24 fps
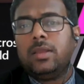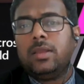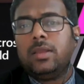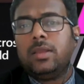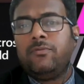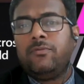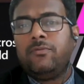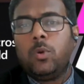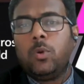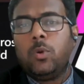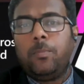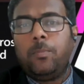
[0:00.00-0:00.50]

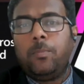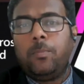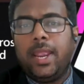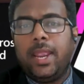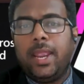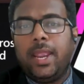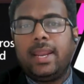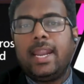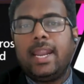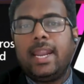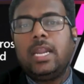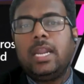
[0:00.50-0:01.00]
if you
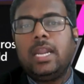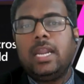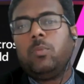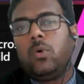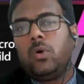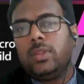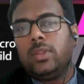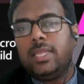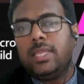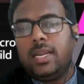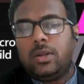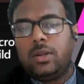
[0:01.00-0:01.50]
paid rent
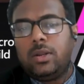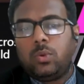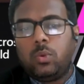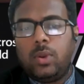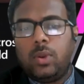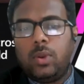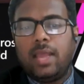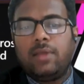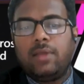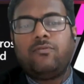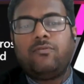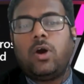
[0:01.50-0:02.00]
more than
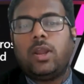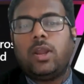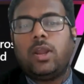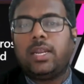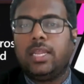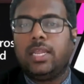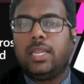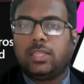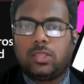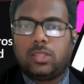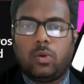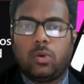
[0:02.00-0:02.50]

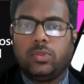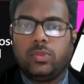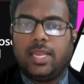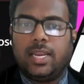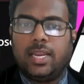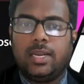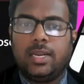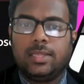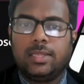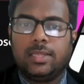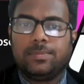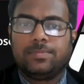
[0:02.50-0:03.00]

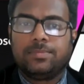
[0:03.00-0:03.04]
2,40,000,